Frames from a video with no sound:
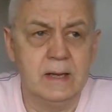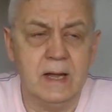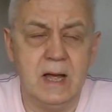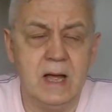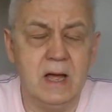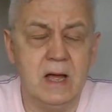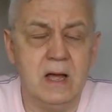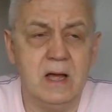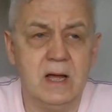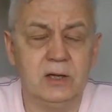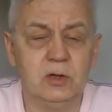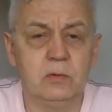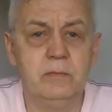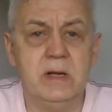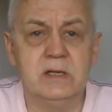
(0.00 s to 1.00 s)
I
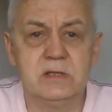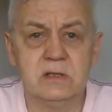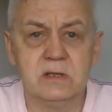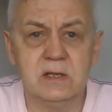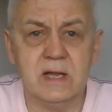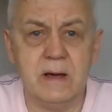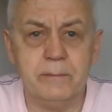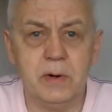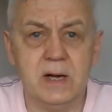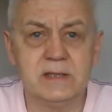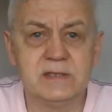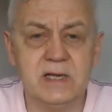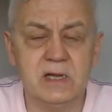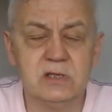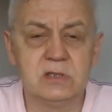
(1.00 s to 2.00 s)
don't mean to do that, but I
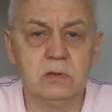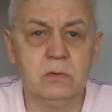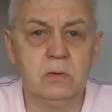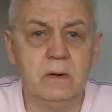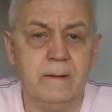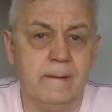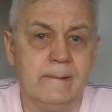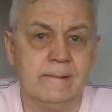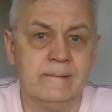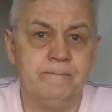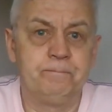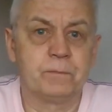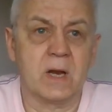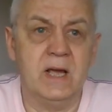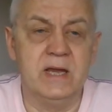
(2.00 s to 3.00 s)
tend to
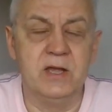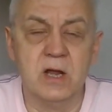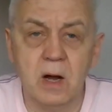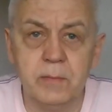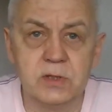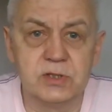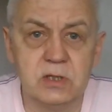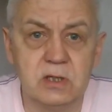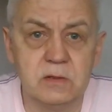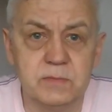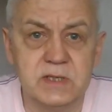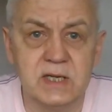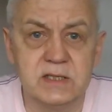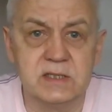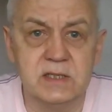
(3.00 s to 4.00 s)
in normal
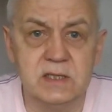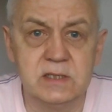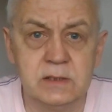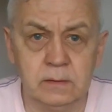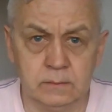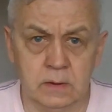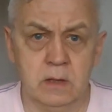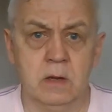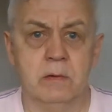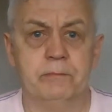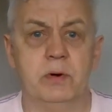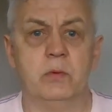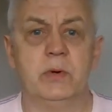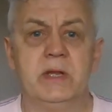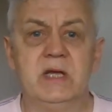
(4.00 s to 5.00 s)
circumstances.
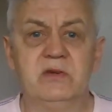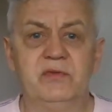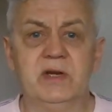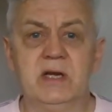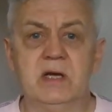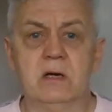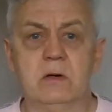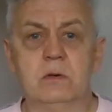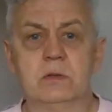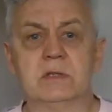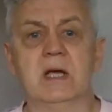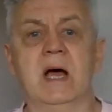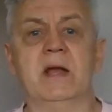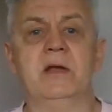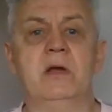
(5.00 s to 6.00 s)
But with these videos,
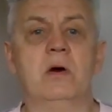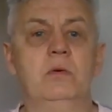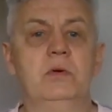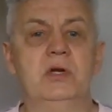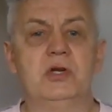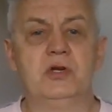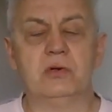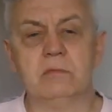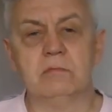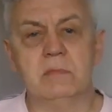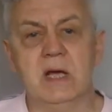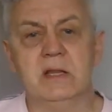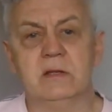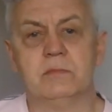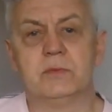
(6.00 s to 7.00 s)
I know you shouldn't
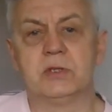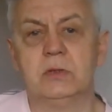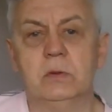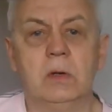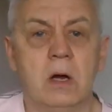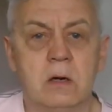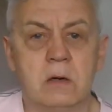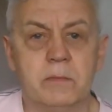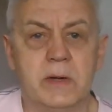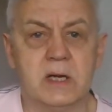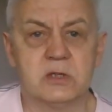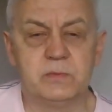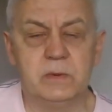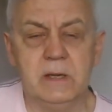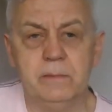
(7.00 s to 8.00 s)
make them too long
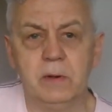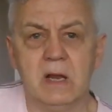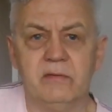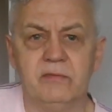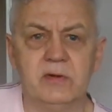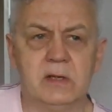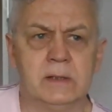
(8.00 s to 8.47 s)
because people have